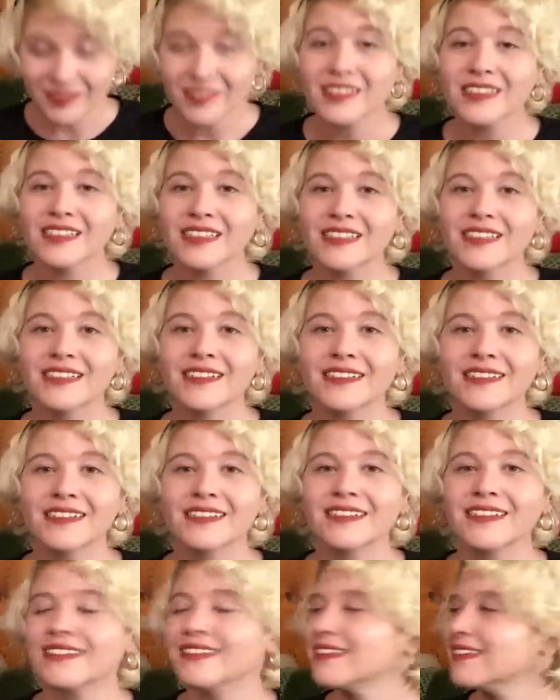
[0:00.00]

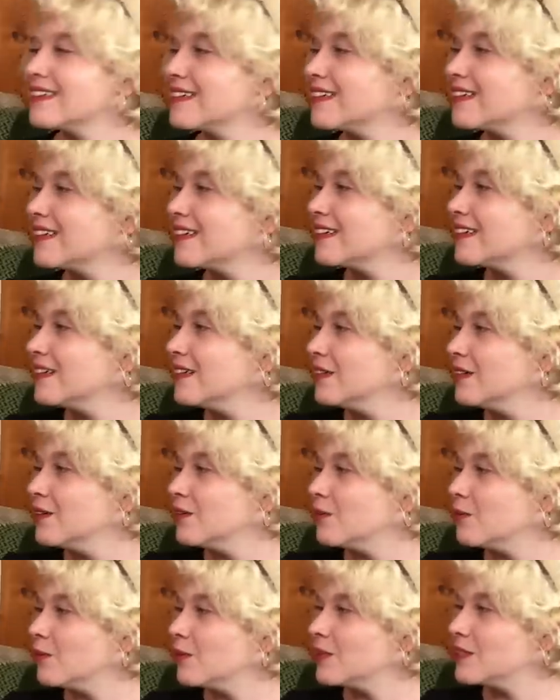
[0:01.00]

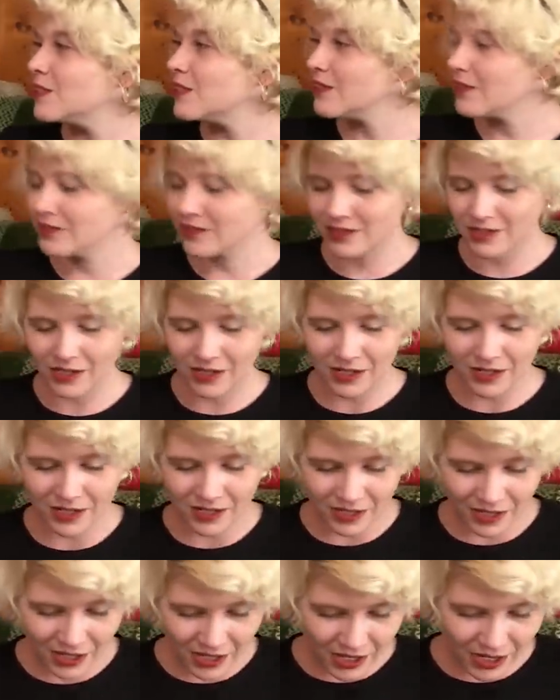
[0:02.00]

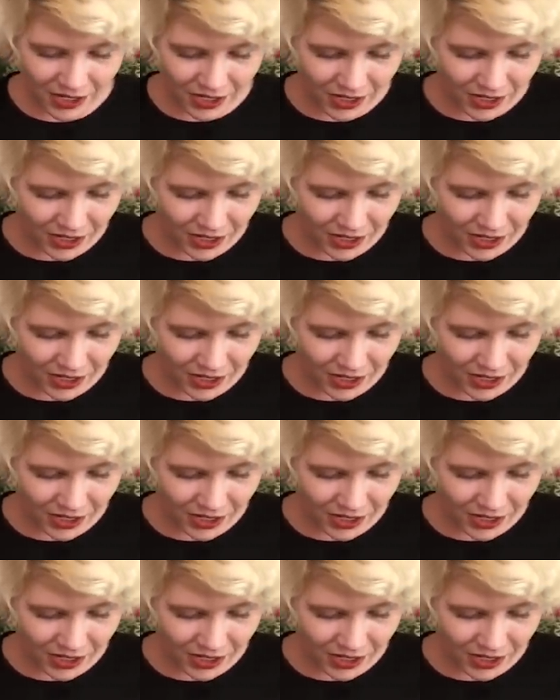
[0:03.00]
(silent)